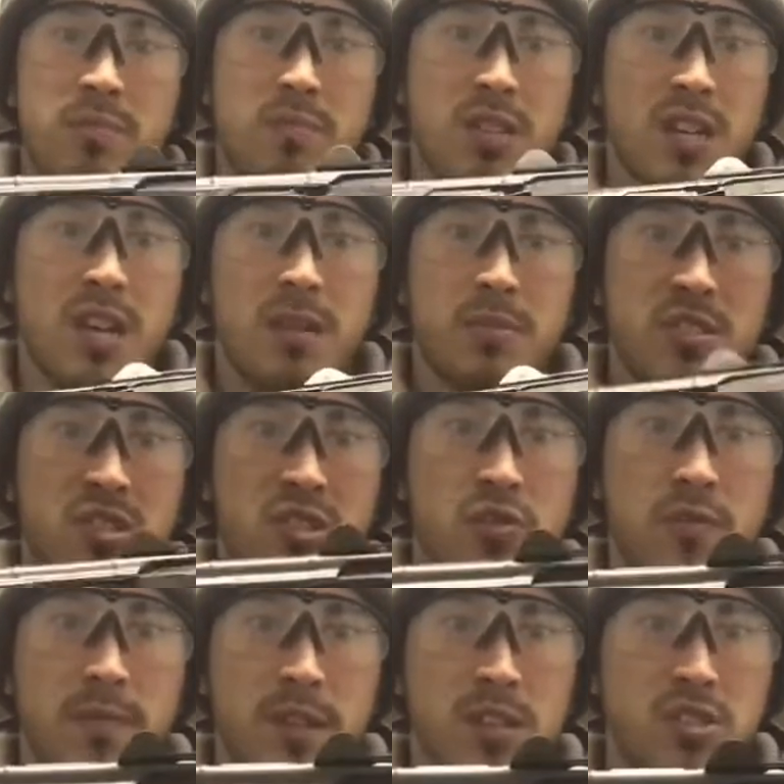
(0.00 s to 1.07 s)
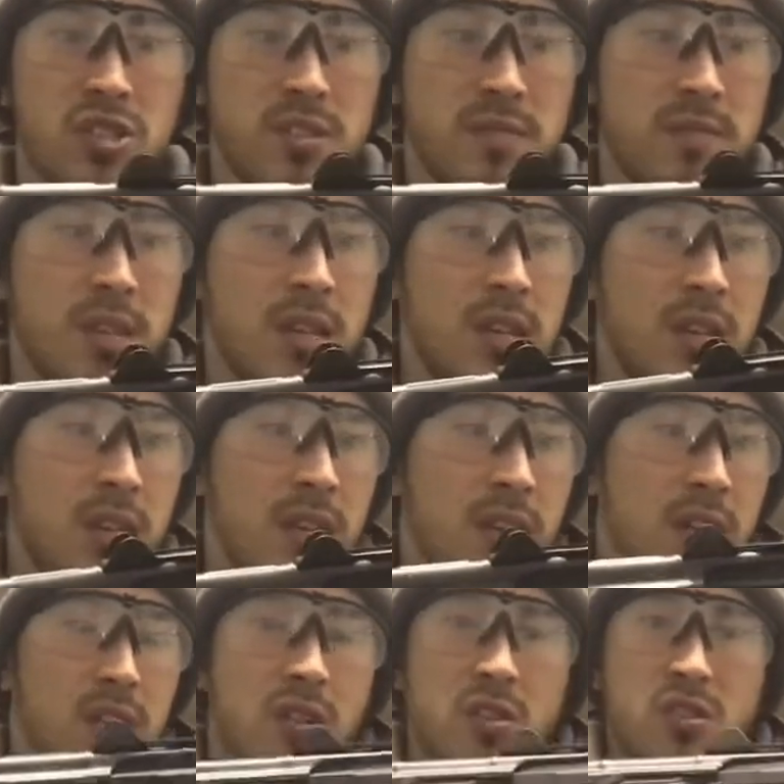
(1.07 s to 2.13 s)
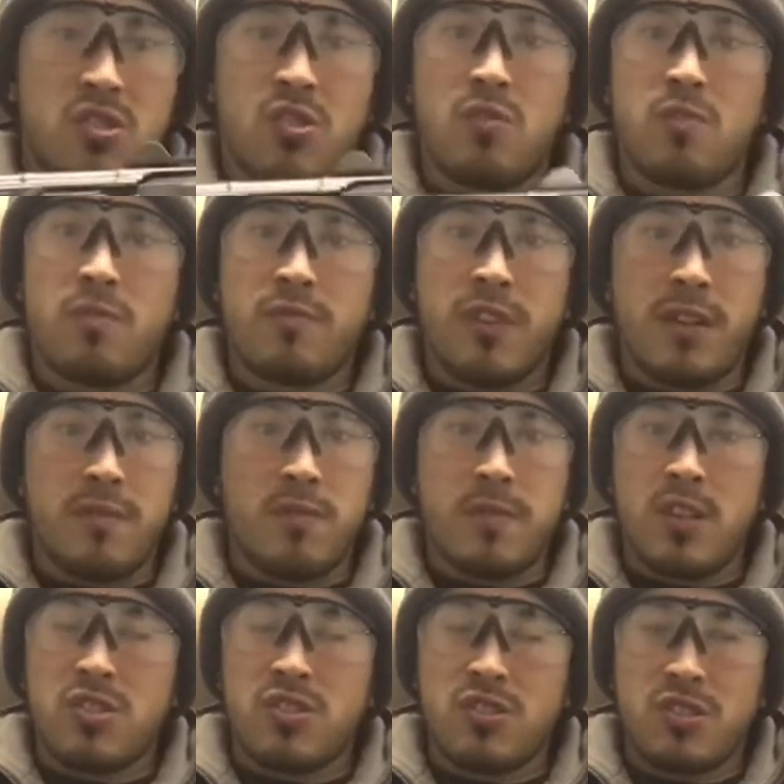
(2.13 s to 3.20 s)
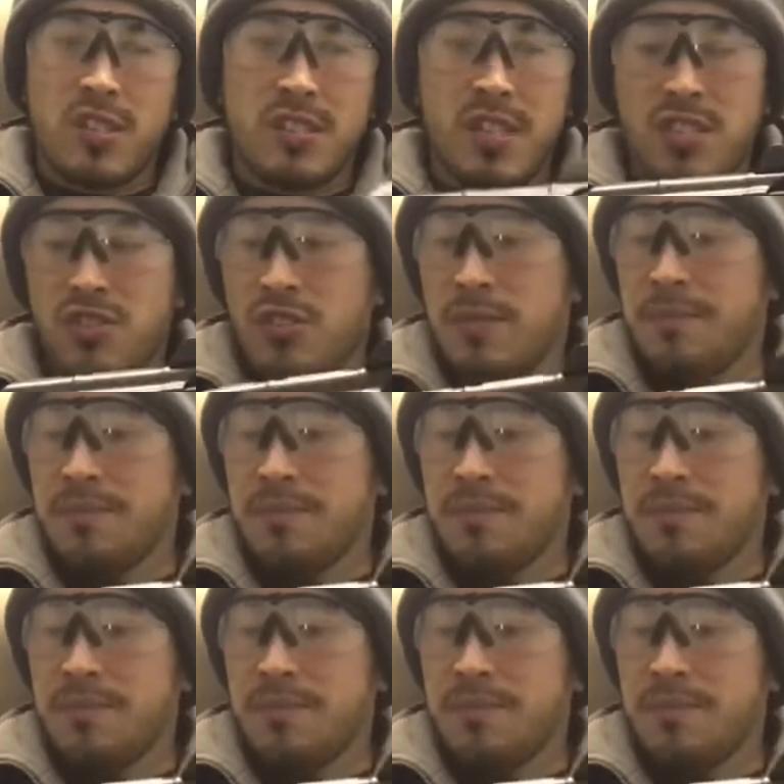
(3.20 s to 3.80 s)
the carbon assault rifle version, should I say, sorry.